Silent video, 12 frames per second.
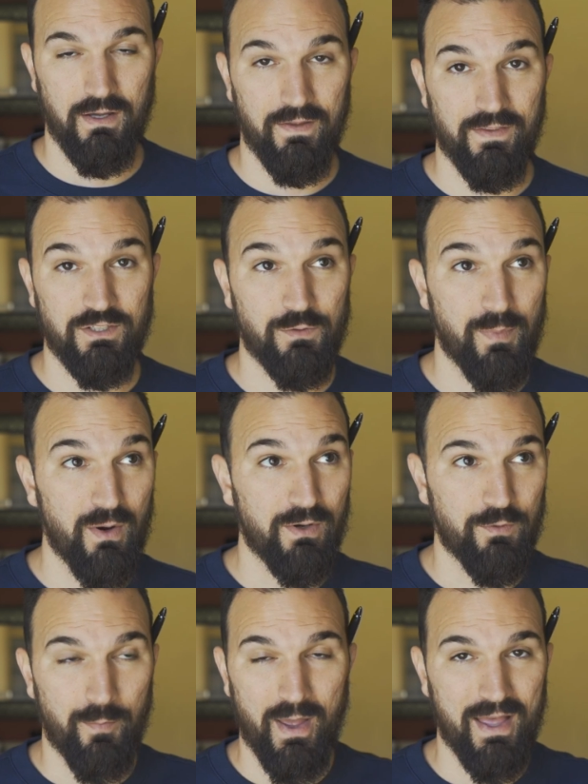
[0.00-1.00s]
And the
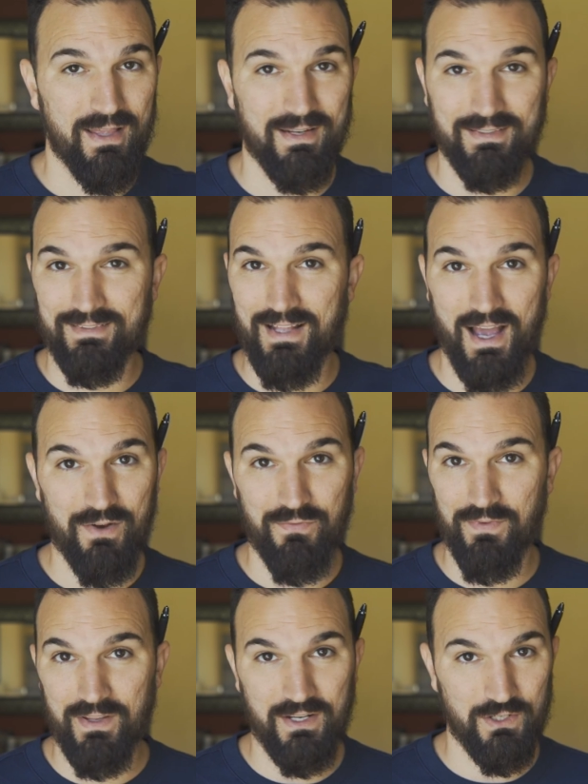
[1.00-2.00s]
Spirit's pen is not
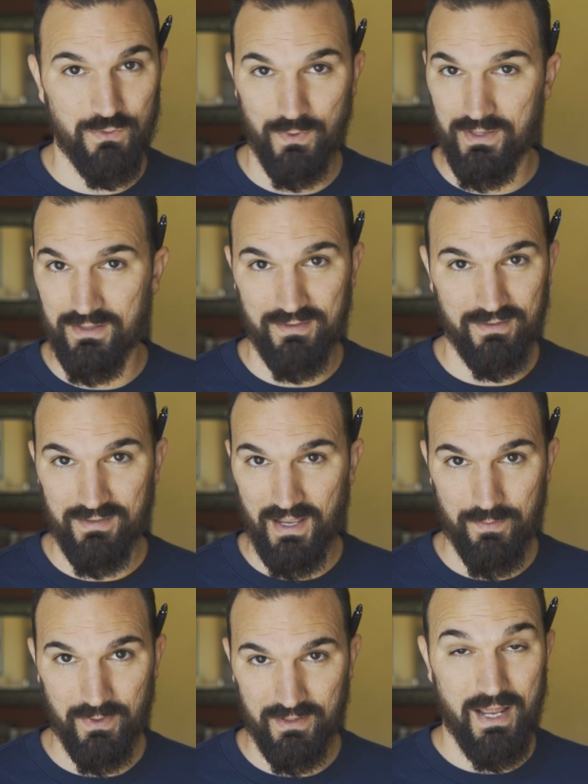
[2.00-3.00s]
finished with his
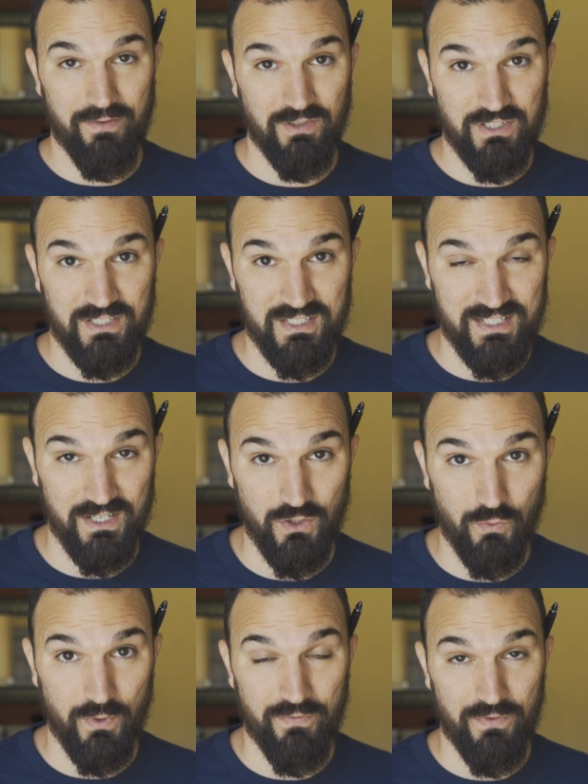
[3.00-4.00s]
excitement. David
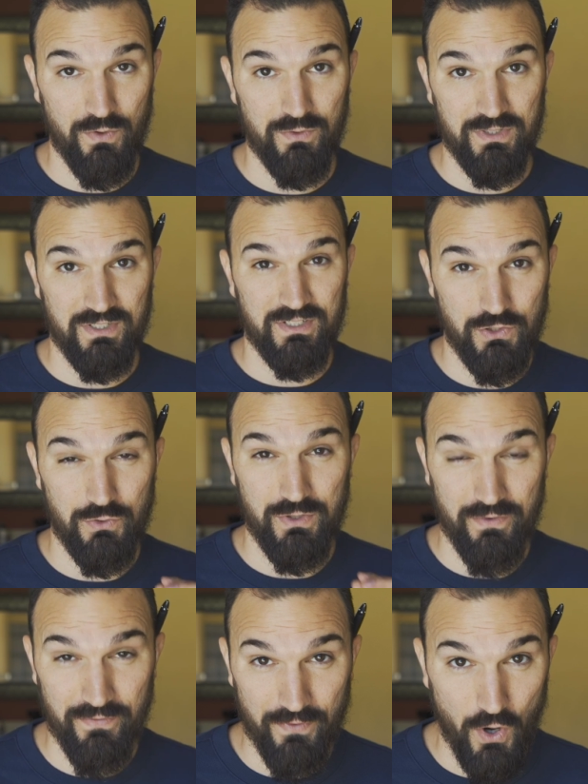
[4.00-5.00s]
still refuses to
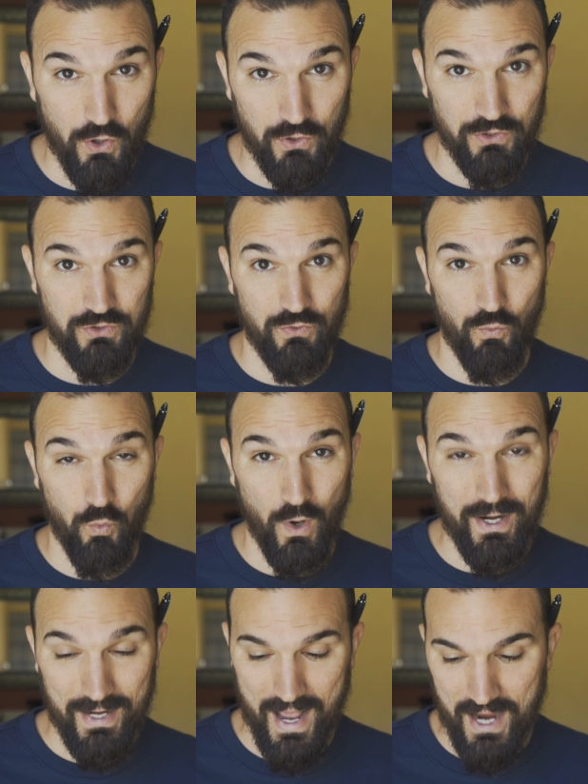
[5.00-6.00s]
divulge
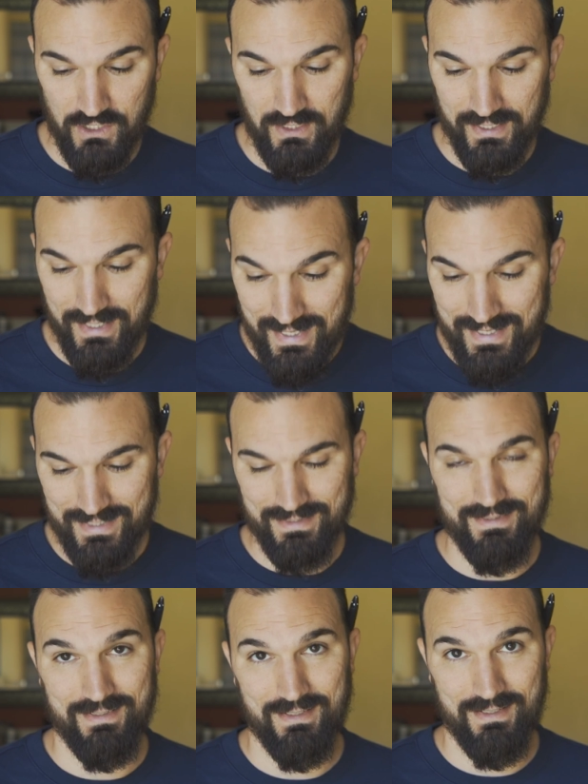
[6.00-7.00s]
what it actually
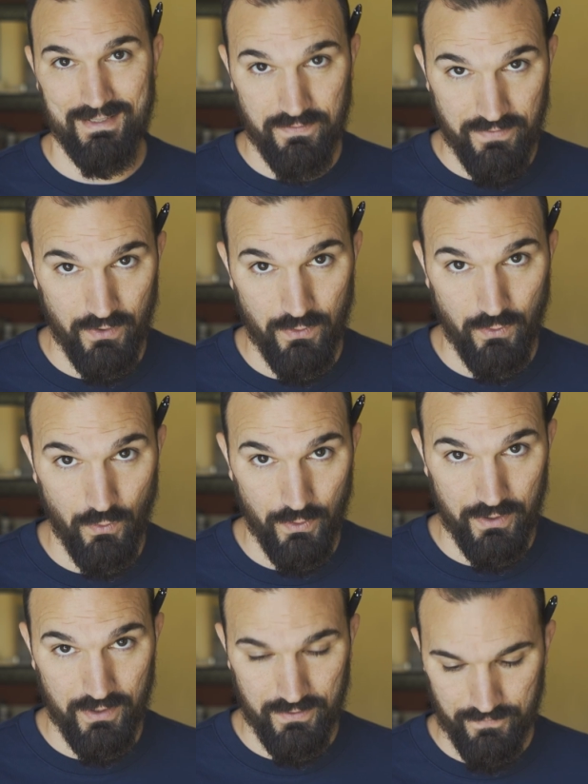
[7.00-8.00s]
is to fear the
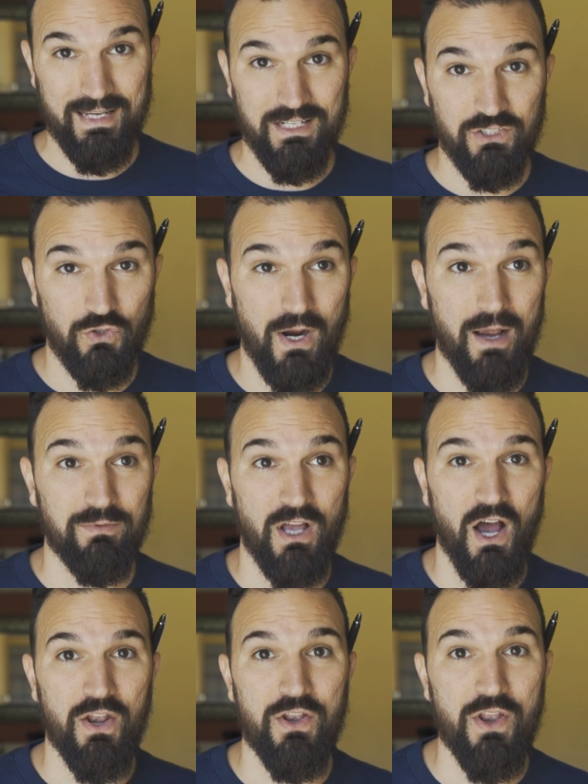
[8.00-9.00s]
Lord. He describes
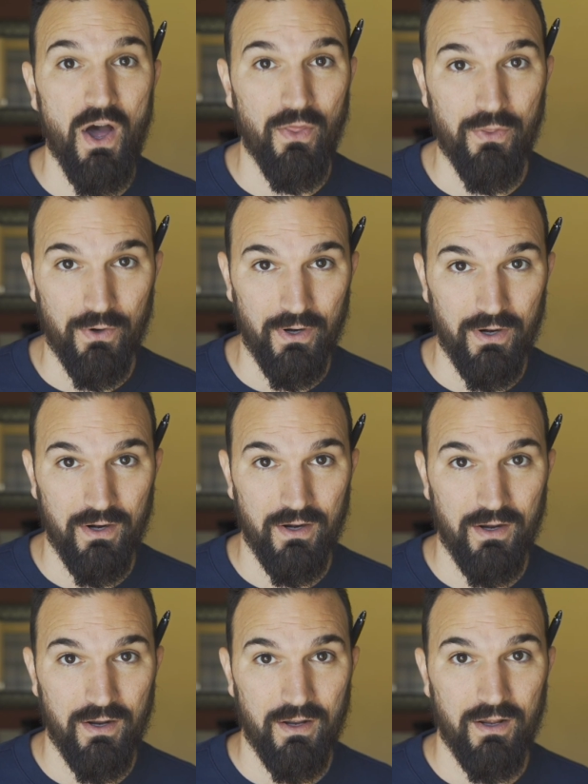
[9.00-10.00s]
another
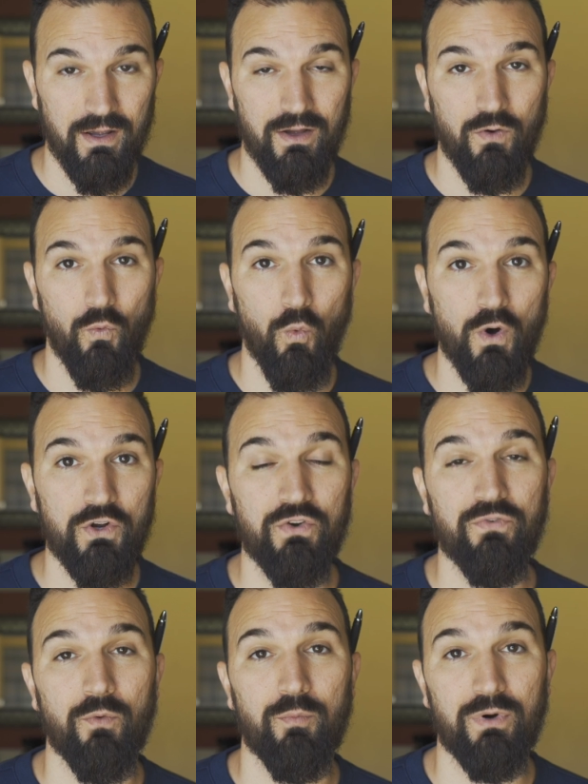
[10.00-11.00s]

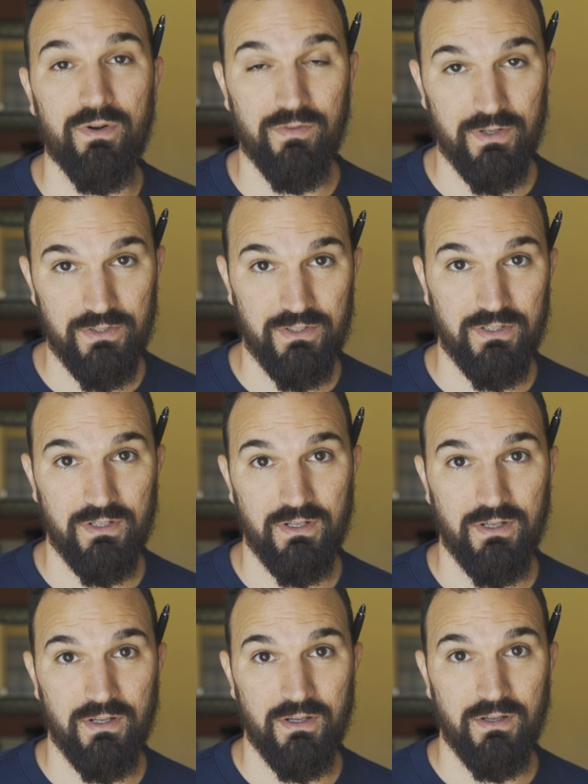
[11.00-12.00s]
wonderful privilege
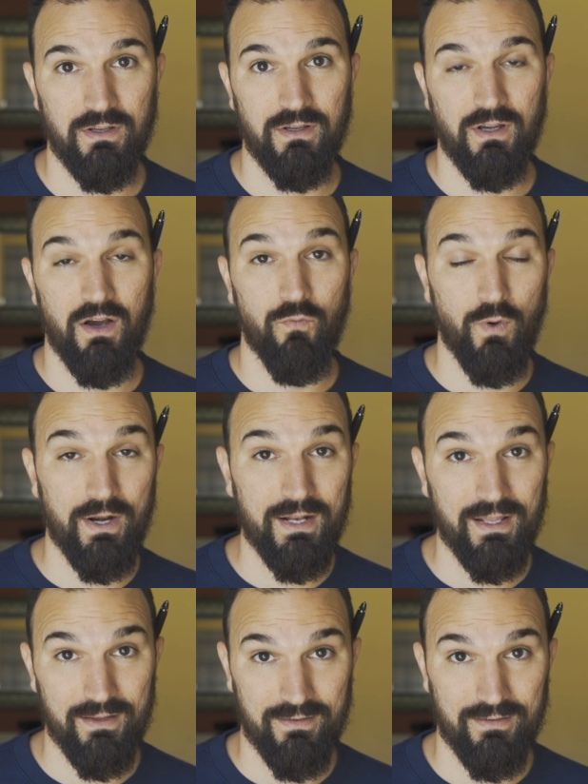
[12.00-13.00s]
of what it
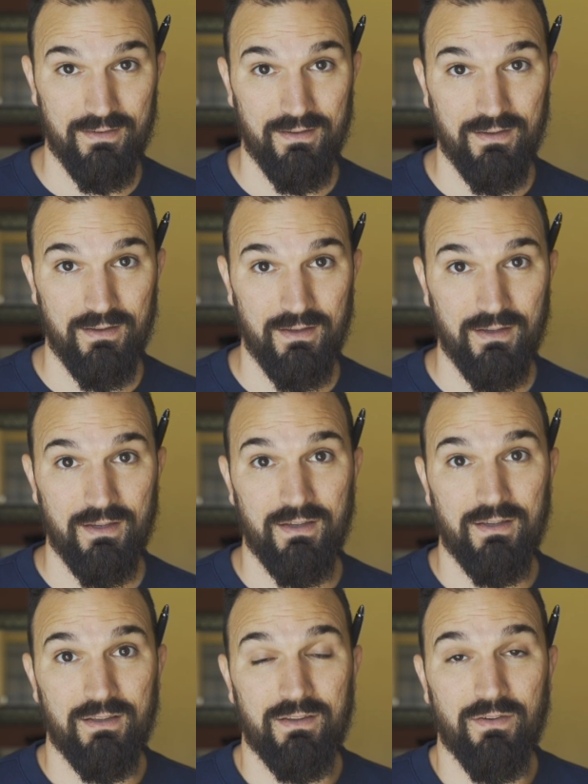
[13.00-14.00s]
is
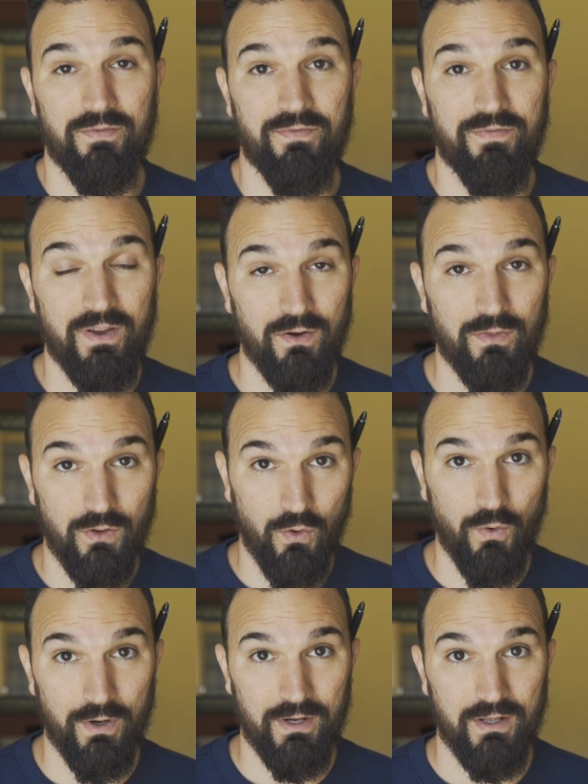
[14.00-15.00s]
to fear the
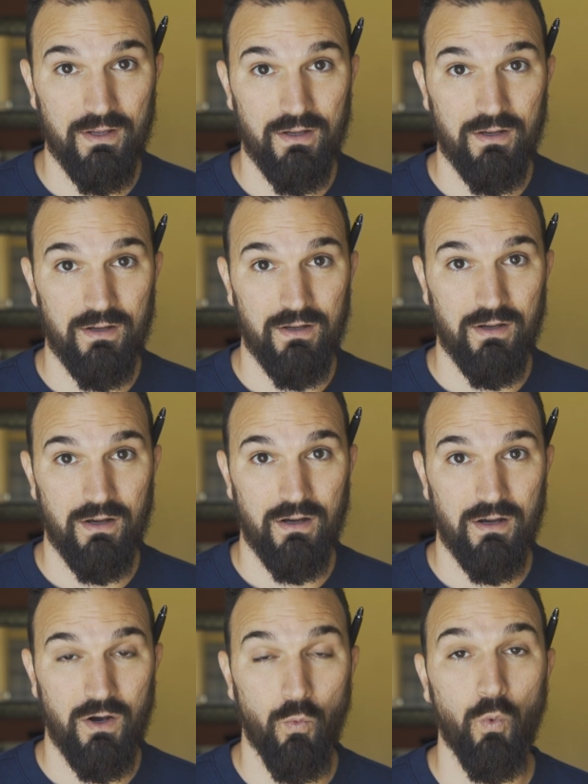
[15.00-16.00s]
Lord,
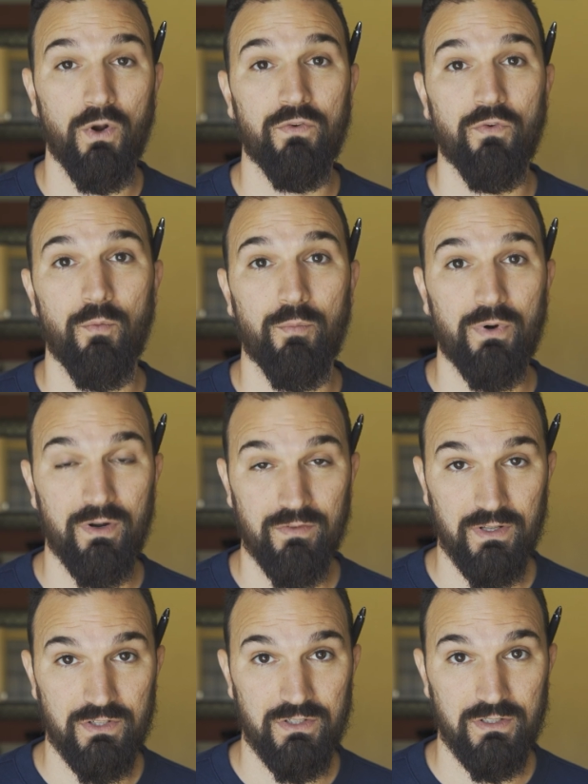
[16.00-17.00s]
a wonderful
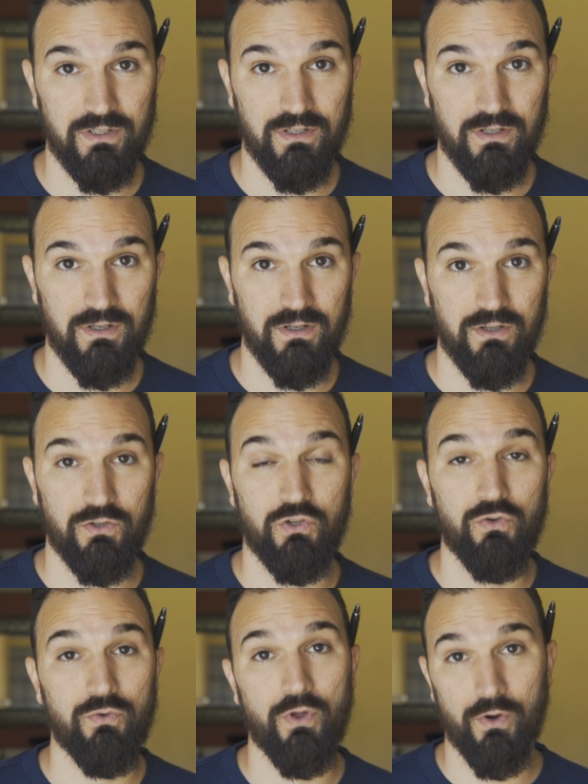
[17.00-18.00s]
privilege
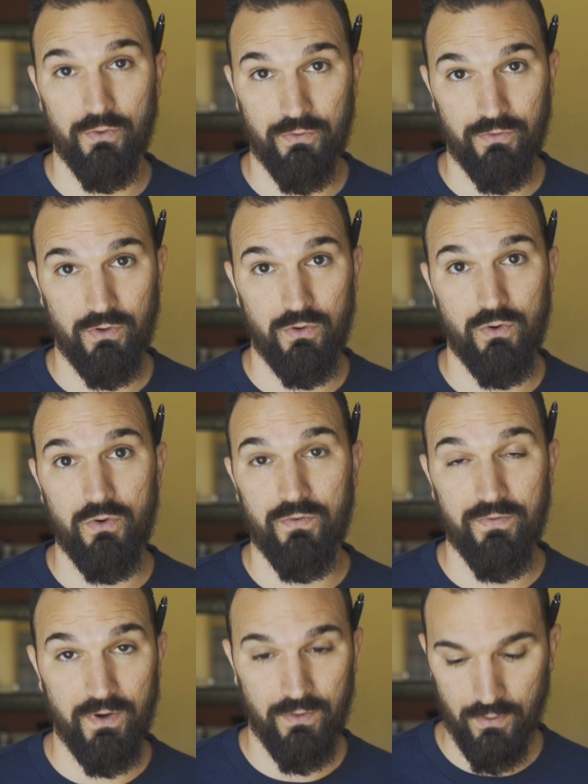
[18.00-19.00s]
to those who
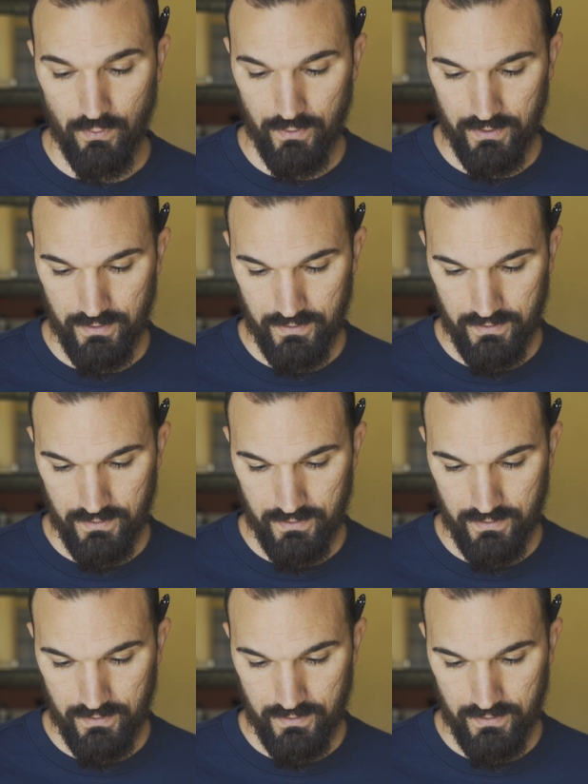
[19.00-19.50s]
fear the Lord.